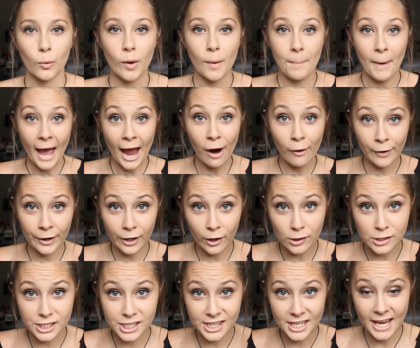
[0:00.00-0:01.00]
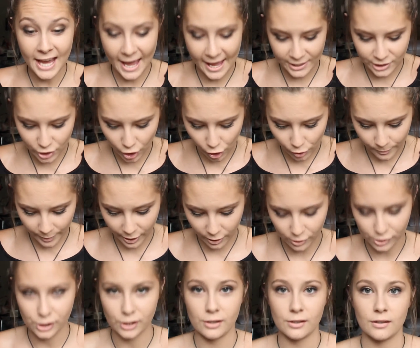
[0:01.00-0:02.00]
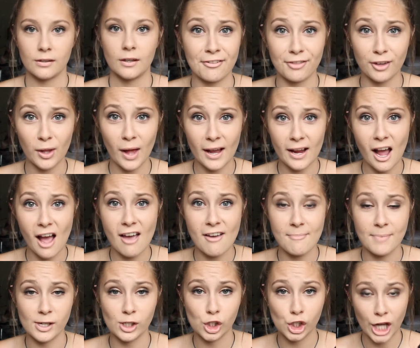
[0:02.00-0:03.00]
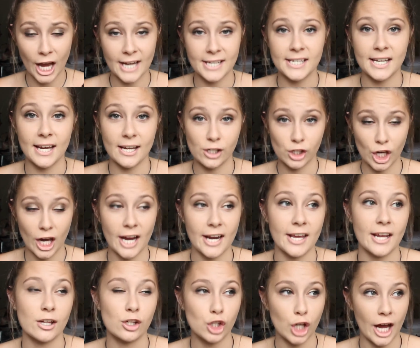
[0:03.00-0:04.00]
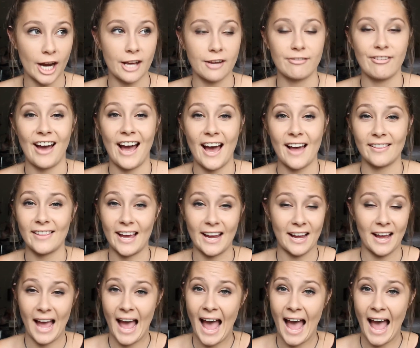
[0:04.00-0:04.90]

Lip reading: We're powering on to the end. Oh my gosh. I feel like I have been chatting and chatting and chatting for like